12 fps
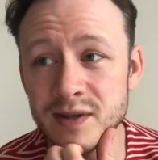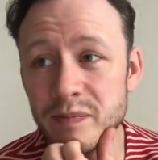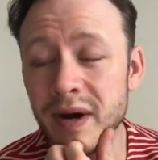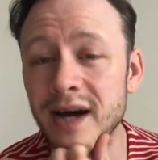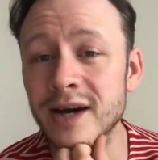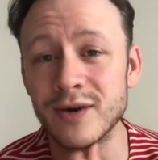and
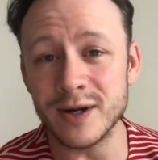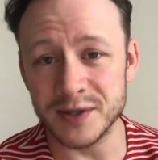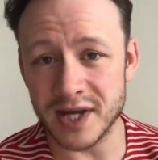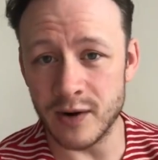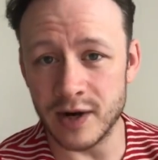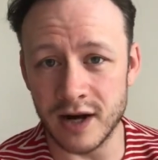pyros
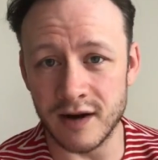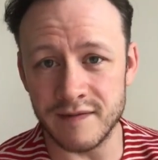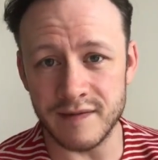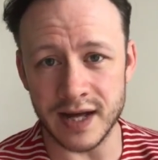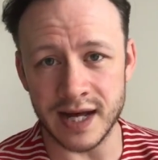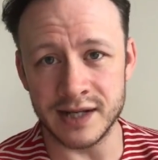going
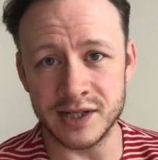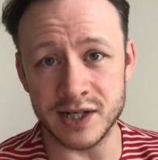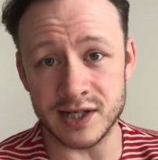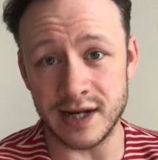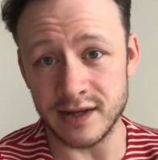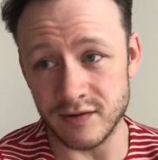off, and
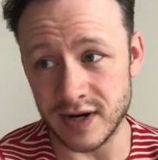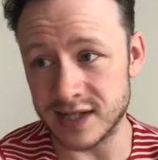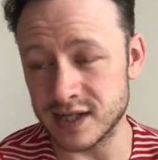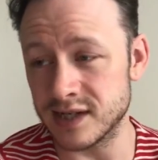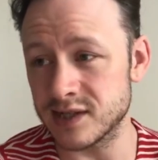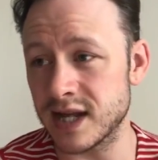just like the
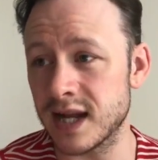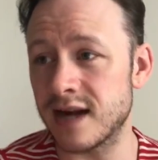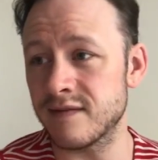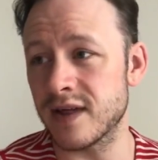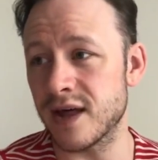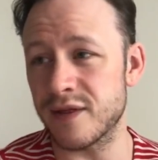wrestlers, they'll
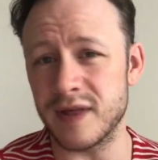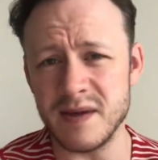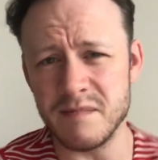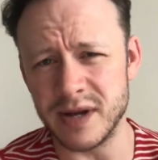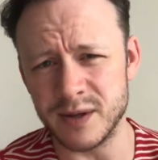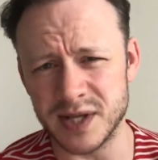have their
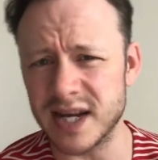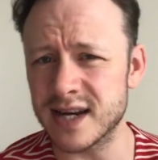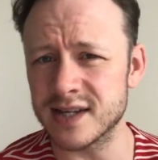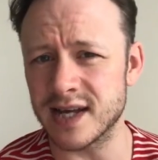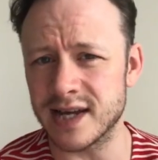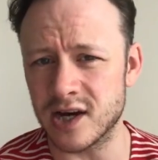theme music
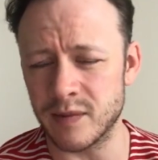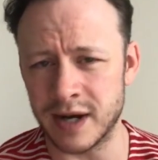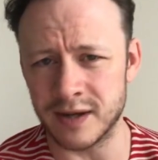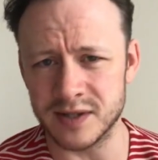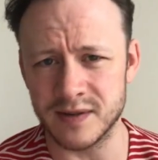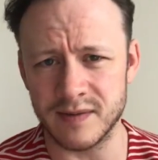as they come
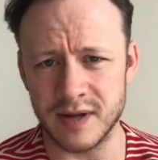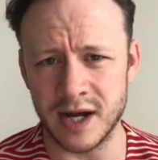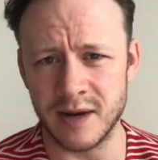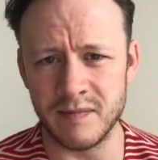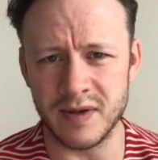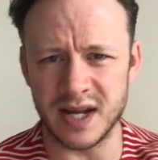out
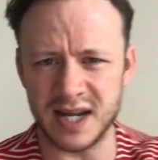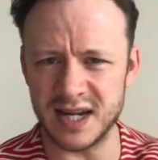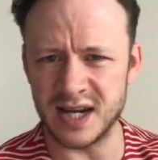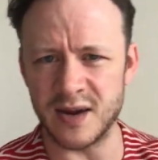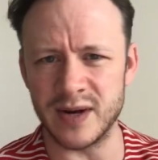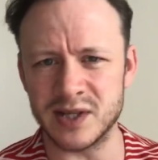
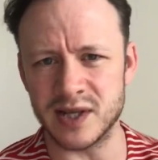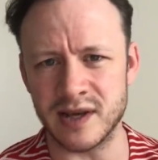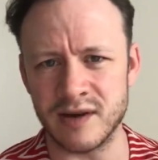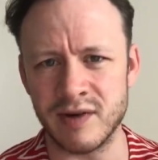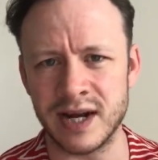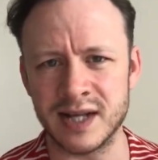into
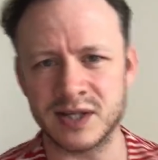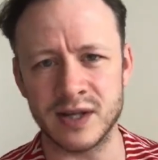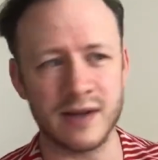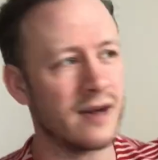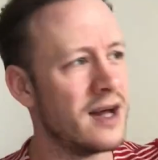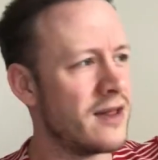the arena to
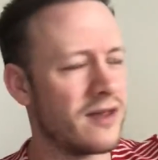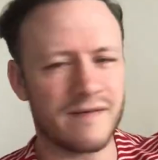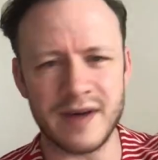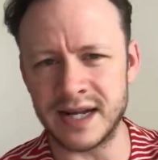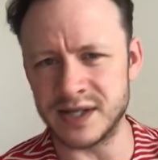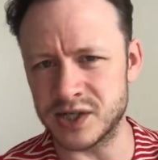the
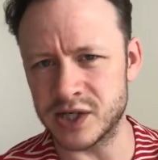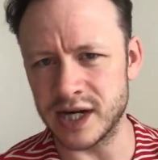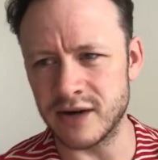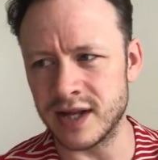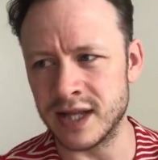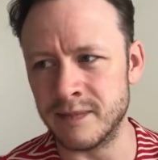fans
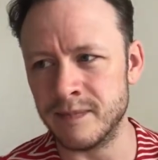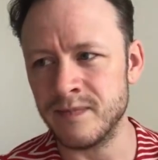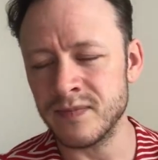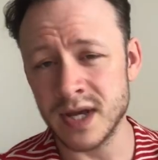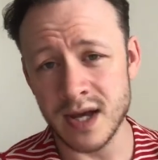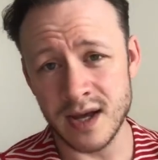cheering them.
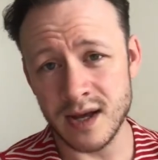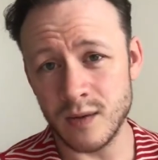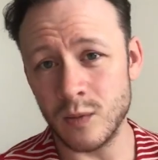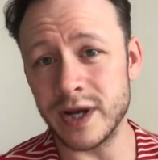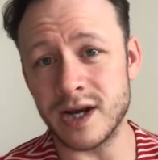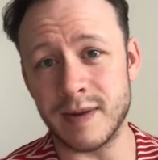
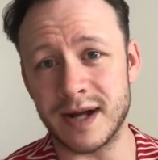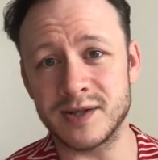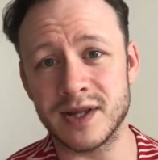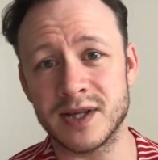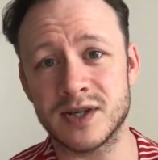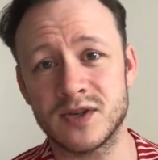We come out
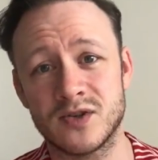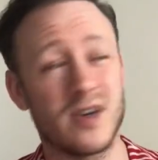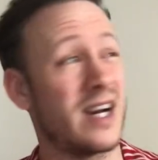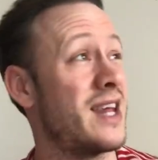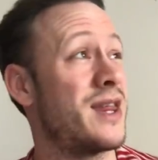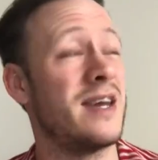to the
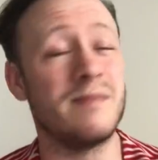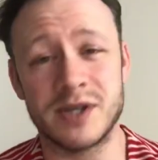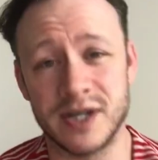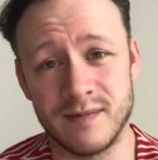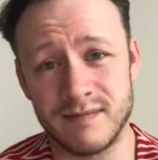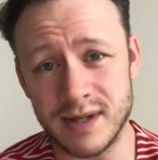Strictly theme
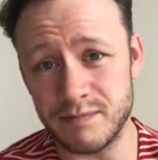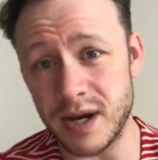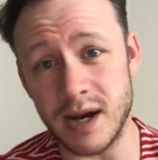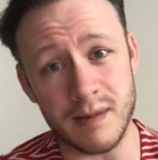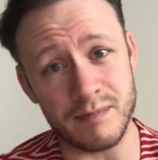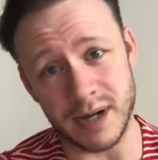tune,
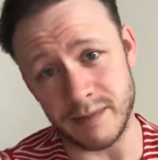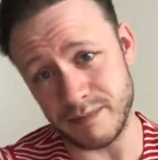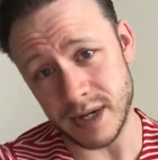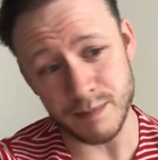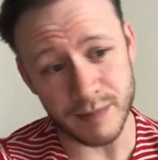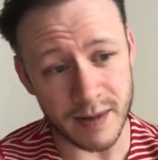
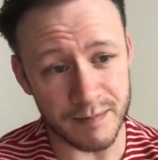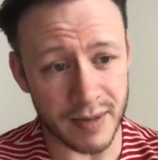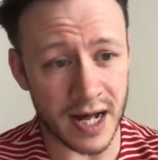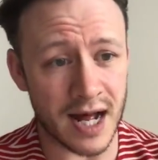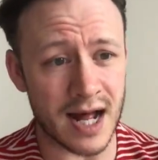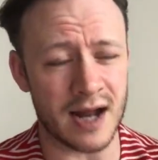
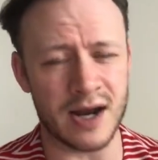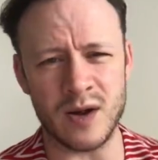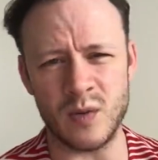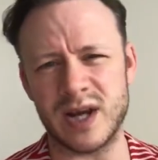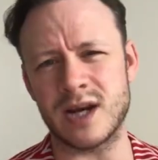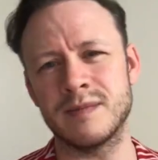and
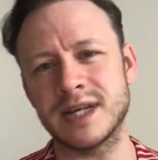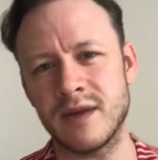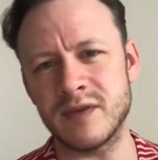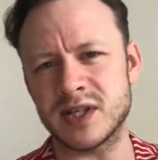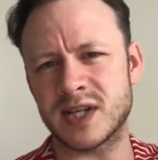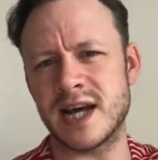now we come
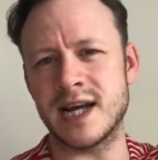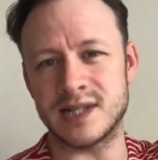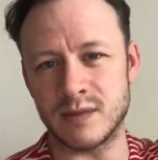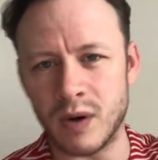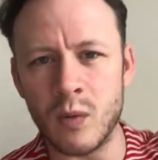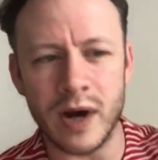down the
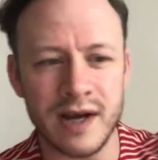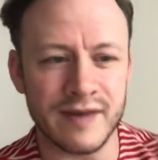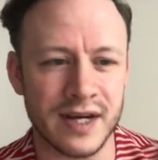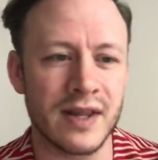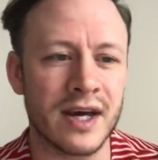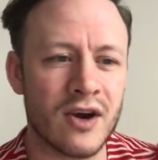stairs and we're
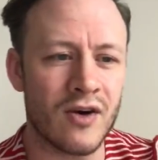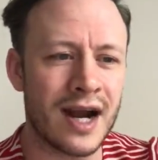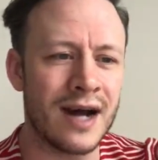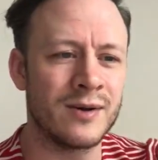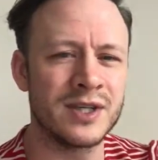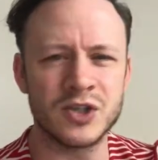waving at the
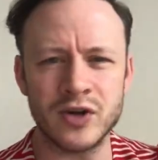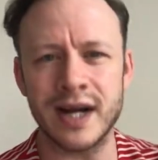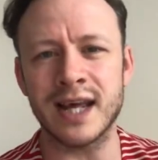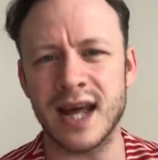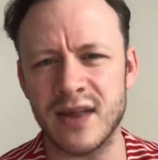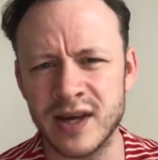crowd and
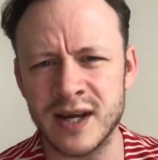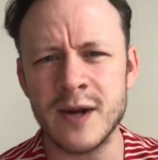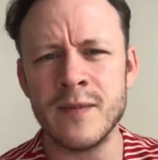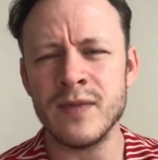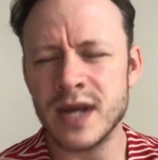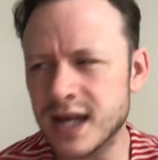trying to
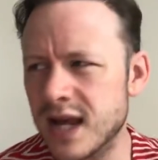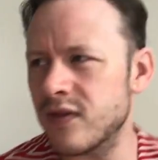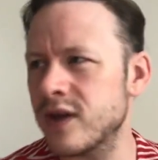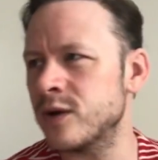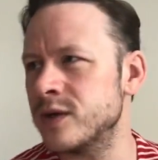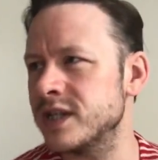get
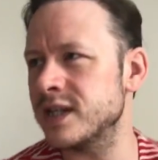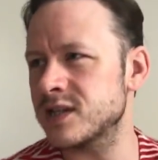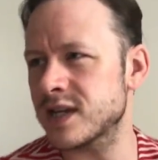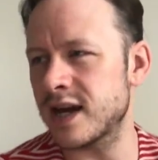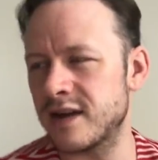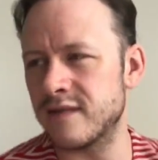the
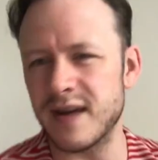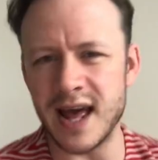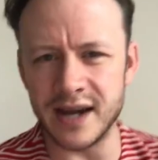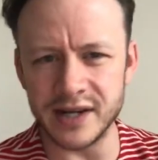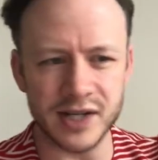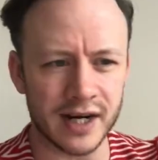audience kind of
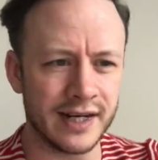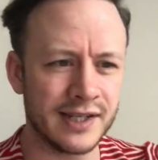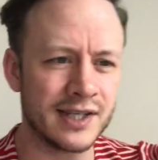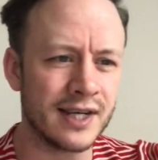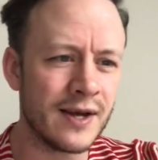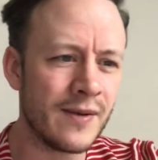
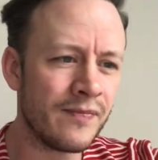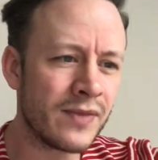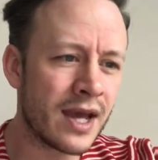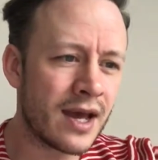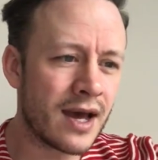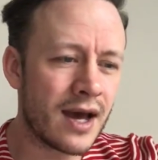energized.
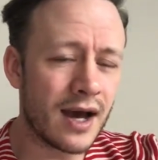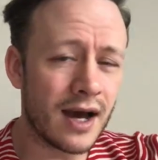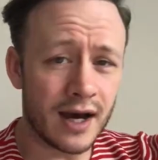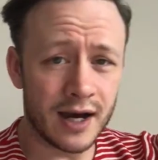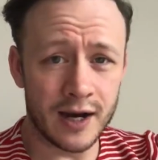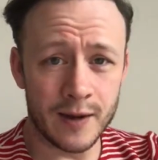
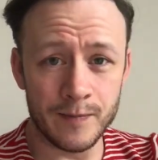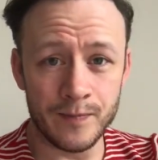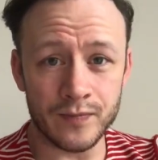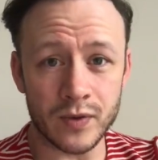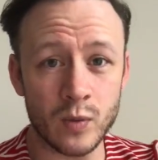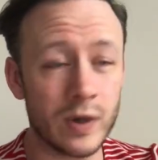
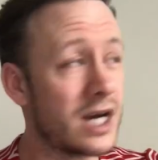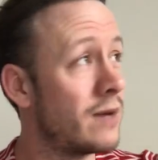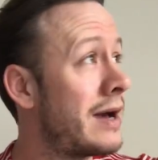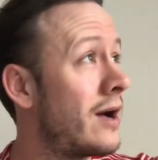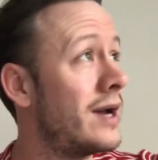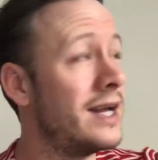We come
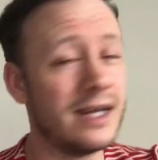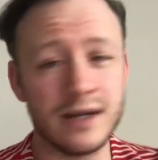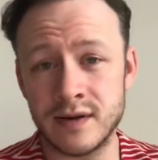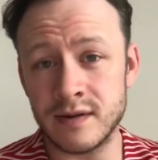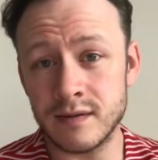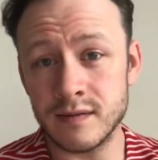out
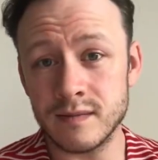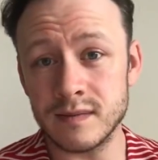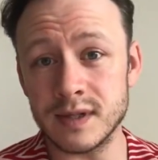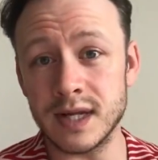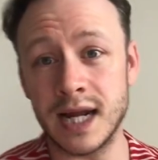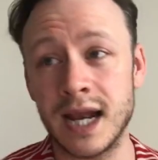in
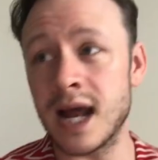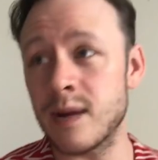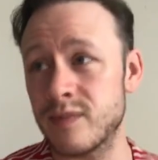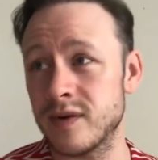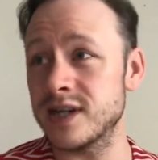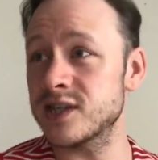
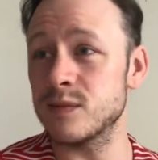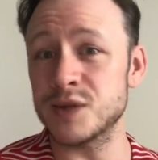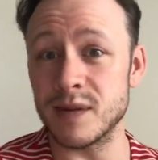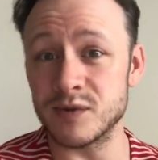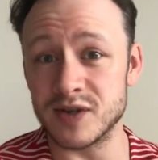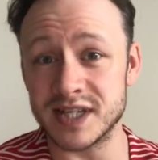elaborate,
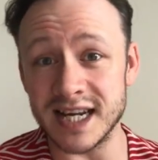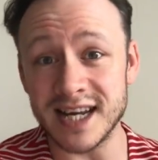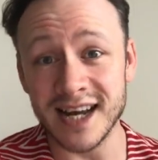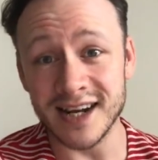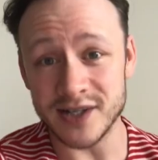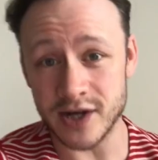sometimes
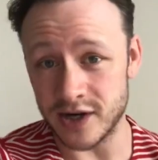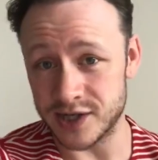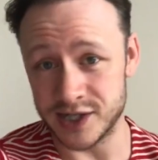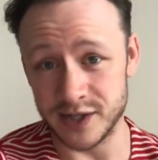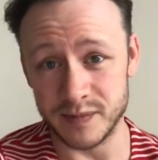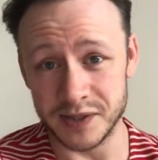ridiculous
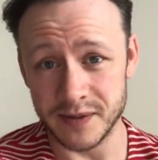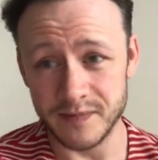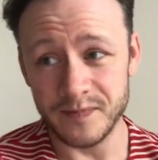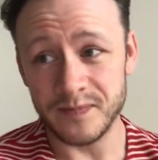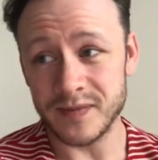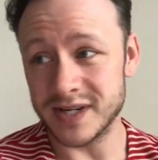costumes,
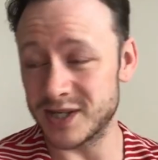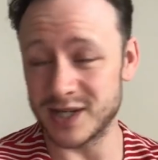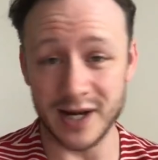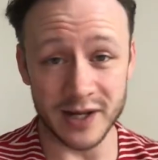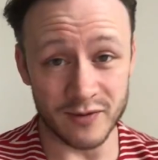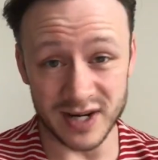just
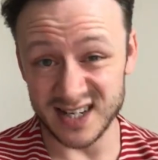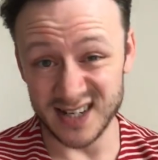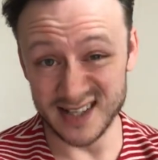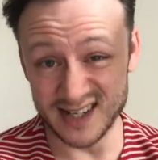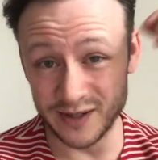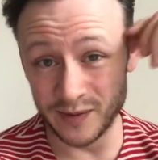like the
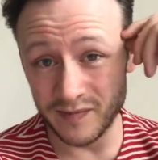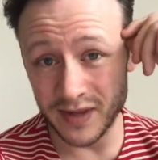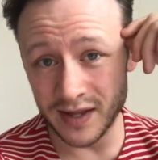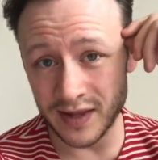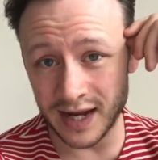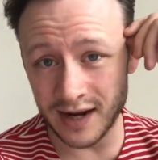wrestlers do.
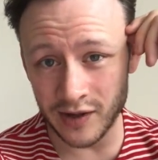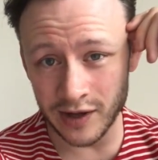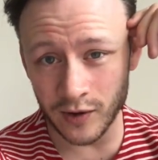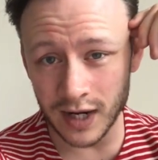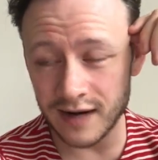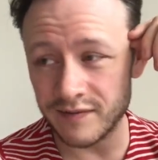They
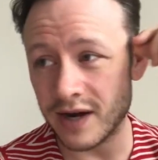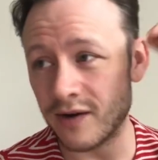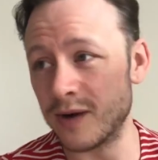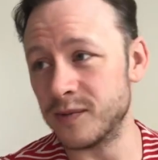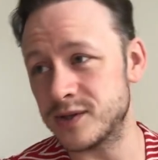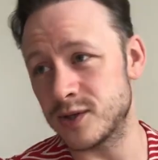all have their
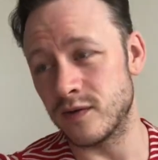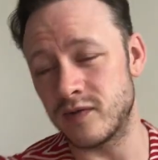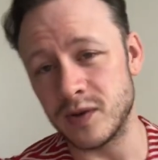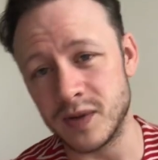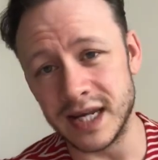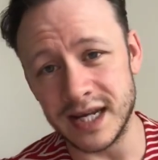own sort of
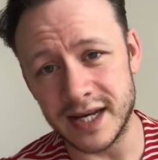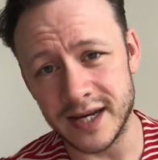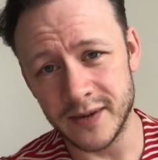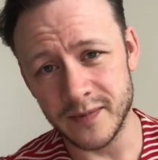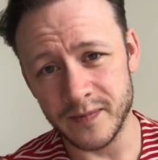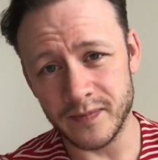unique.
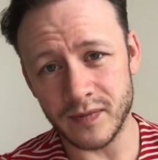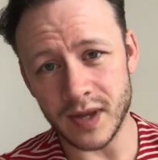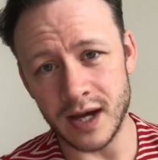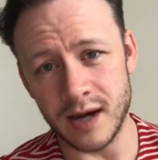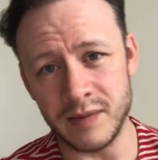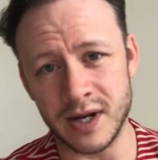
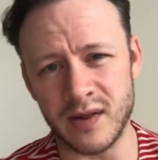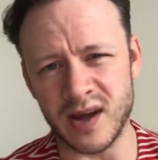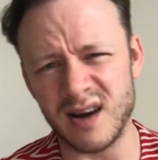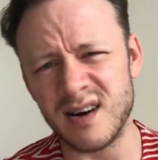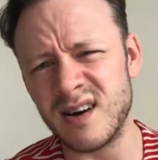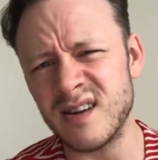They
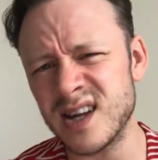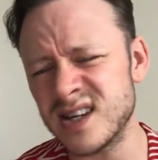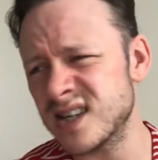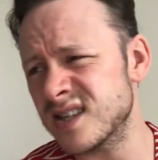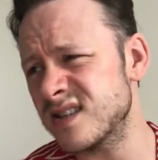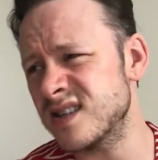go, oh, they're
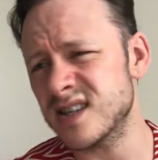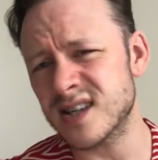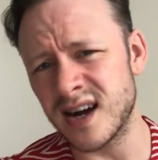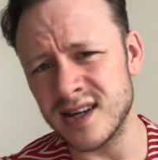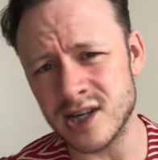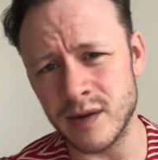just
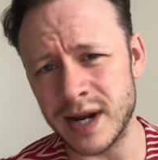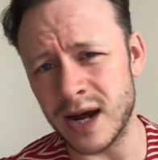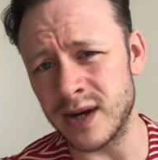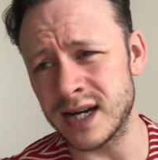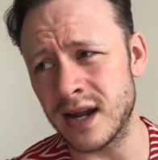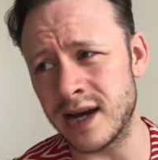guys coming
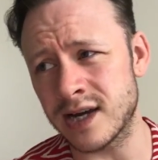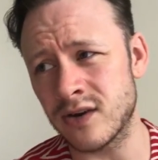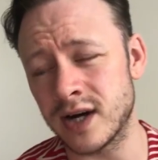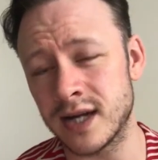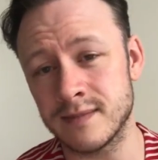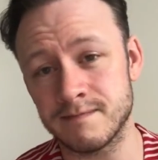out in lycra.